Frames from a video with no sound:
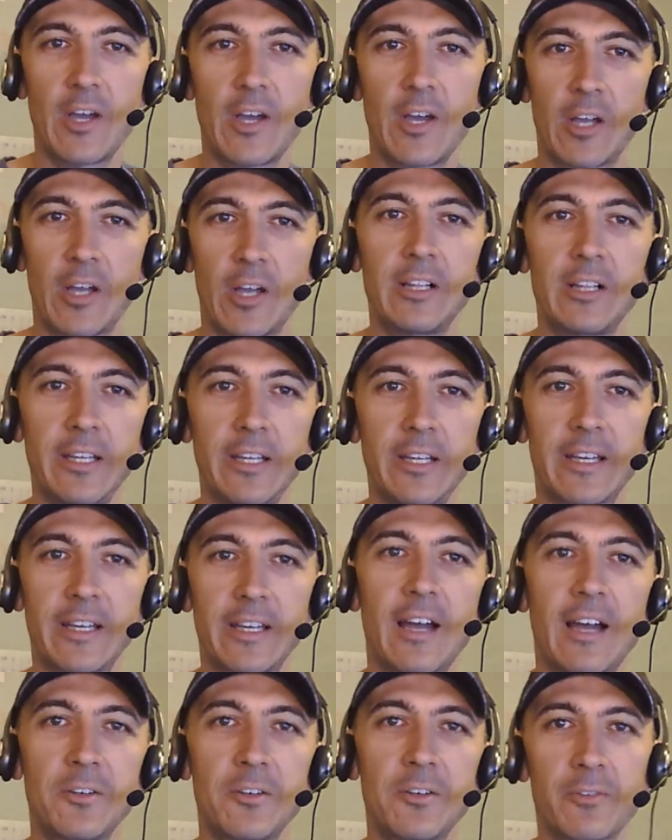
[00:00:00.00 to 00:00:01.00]
a
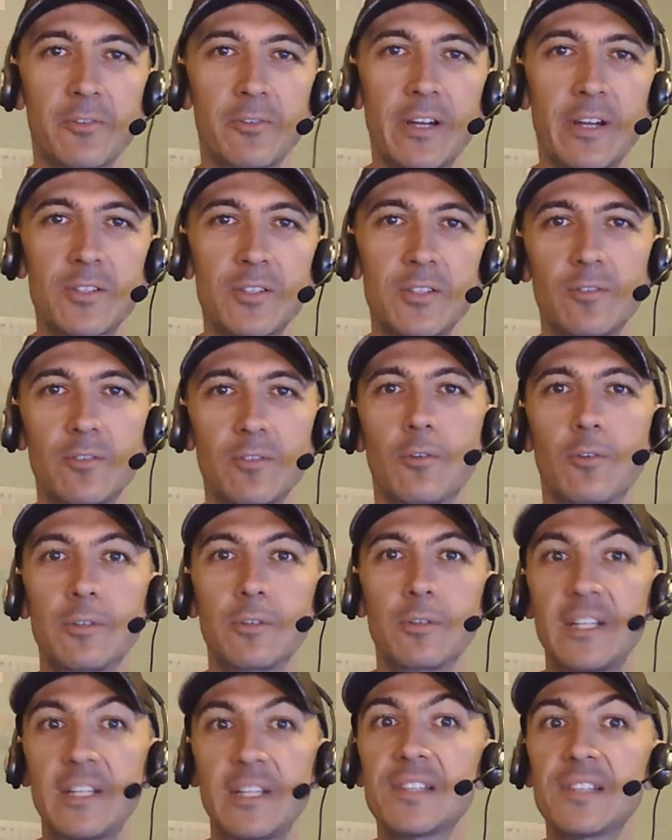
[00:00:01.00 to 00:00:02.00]
clear-cut direction or
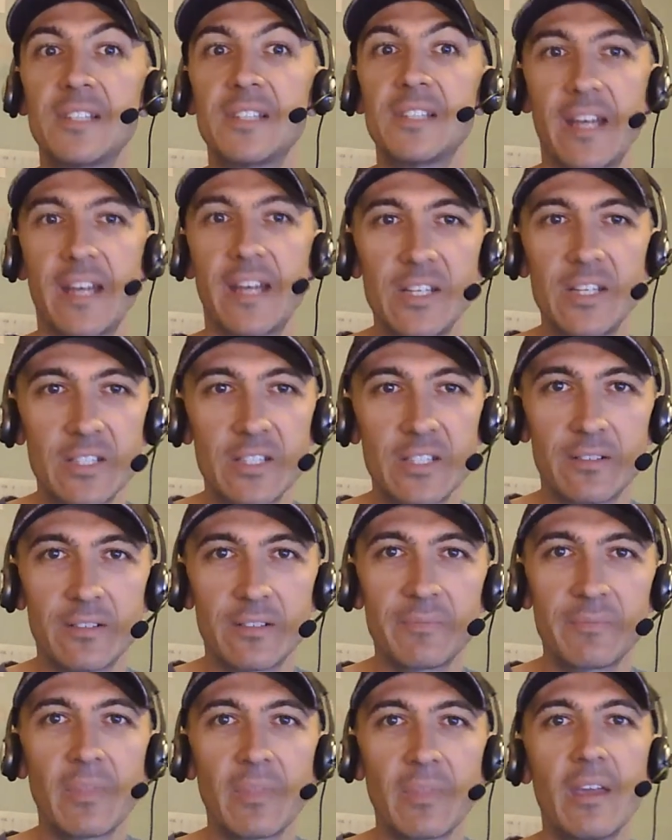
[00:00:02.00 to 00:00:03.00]
destination,
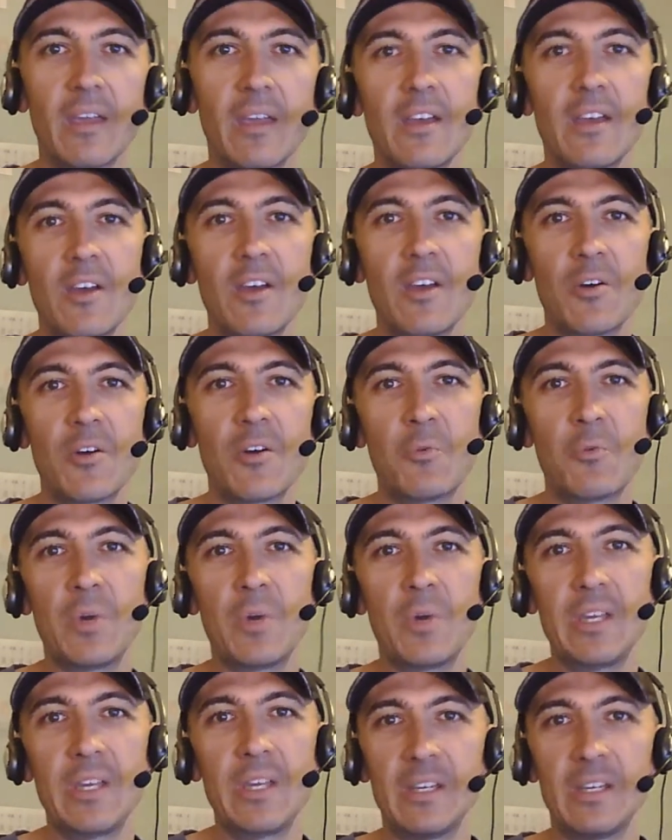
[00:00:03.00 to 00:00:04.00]

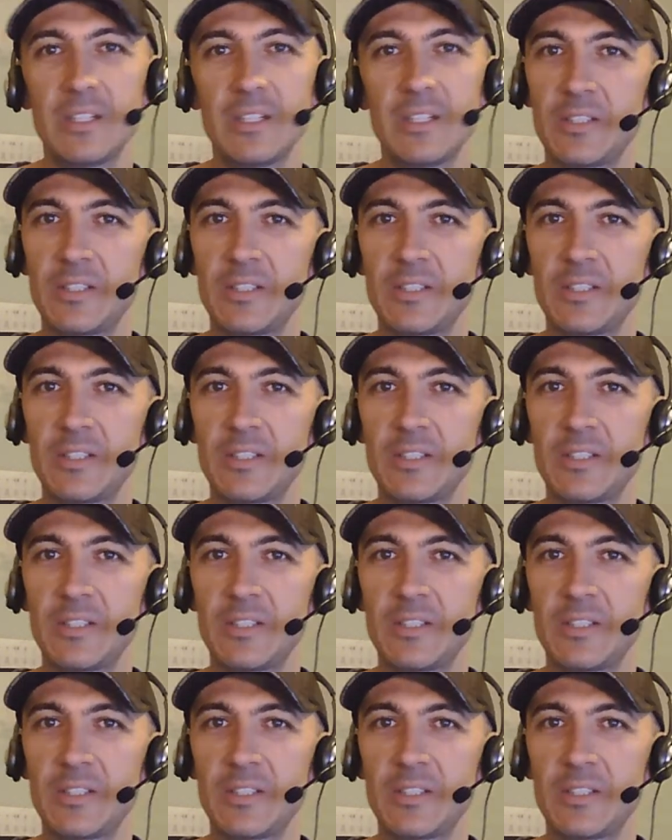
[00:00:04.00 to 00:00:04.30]
there's